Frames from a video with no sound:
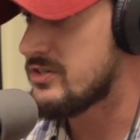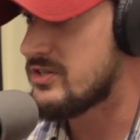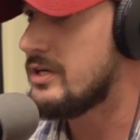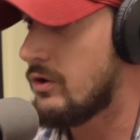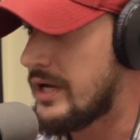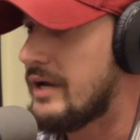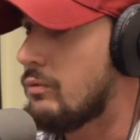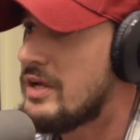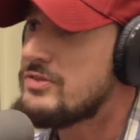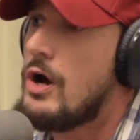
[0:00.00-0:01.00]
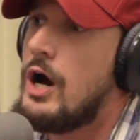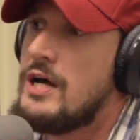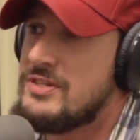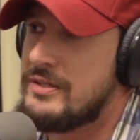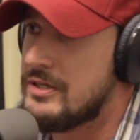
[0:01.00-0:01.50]
to see, okay, what's
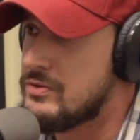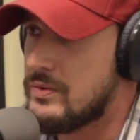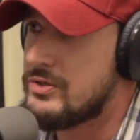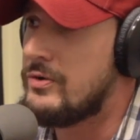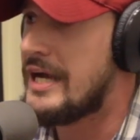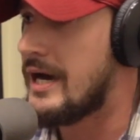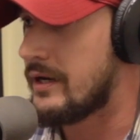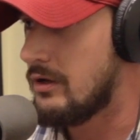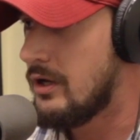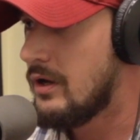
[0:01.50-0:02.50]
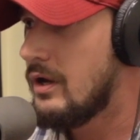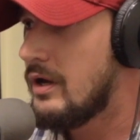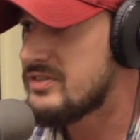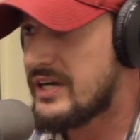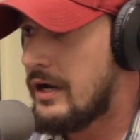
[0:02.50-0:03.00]
causing this? What's going on?
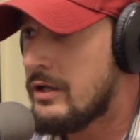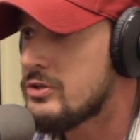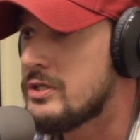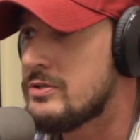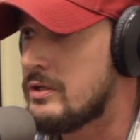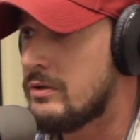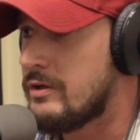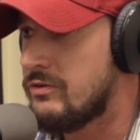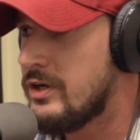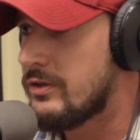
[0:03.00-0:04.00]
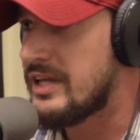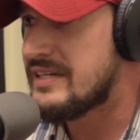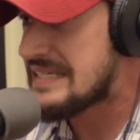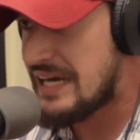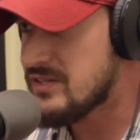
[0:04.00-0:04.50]
Psychology is the only field
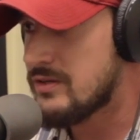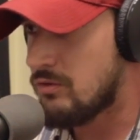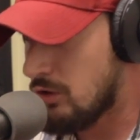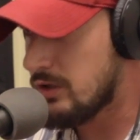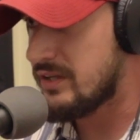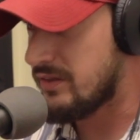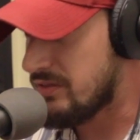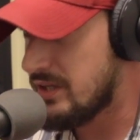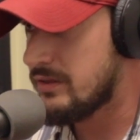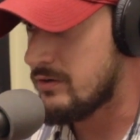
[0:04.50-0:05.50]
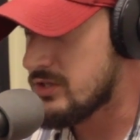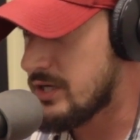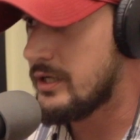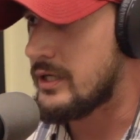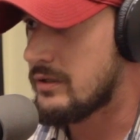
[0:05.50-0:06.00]
that doesn't look at the thing they're
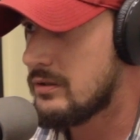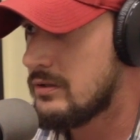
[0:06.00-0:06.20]
studying.